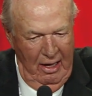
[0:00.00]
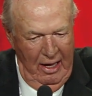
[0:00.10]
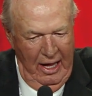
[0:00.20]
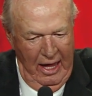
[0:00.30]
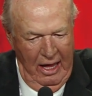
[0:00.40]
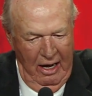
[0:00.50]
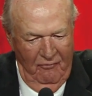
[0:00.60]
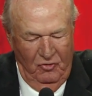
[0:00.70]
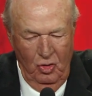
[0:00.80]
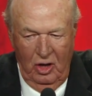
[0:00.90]
And
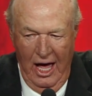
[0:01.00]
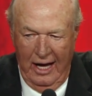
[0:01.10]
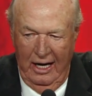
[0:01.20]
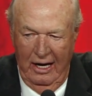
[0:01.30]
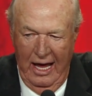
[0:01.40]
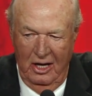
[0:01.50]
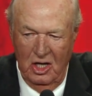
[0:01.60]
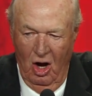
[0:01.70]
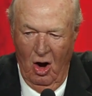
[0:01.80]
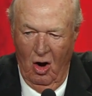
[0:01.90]
if you got in that
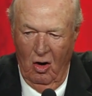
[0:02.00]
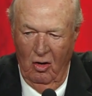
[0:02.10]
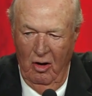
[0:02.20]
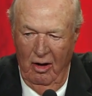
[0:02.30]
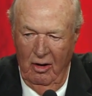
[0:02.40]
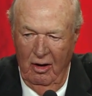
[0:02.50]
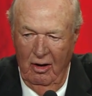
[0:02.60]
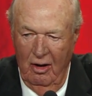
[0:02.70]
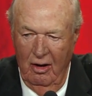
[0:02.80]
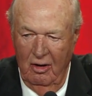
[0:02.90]
yard
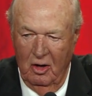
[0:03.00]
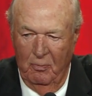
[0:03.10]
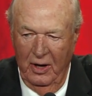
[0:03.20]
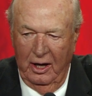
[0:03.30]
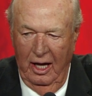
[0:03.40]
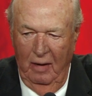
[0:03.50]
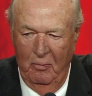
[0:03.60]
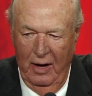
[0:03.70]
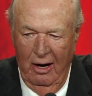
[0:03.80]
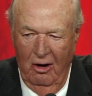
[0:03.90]
to pick any
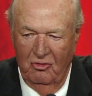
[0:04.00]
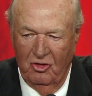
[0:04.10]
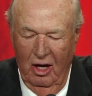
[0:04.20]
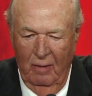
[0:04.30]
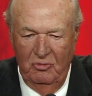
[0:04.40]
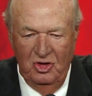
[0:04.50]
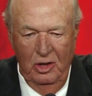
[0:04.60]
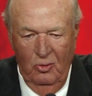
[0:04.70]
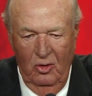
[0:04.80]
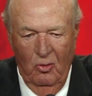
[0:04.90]
pears up, she
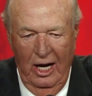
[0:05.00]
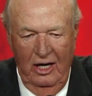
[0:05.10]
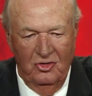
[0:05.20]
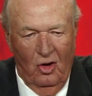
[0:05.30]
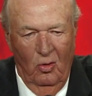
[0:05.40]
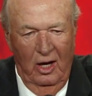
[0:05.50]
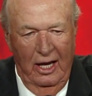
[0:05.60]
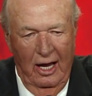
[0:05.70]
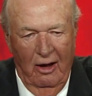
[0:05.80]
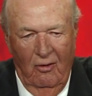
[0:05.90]
would raise holy
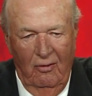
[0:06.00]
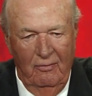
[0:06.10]
hell.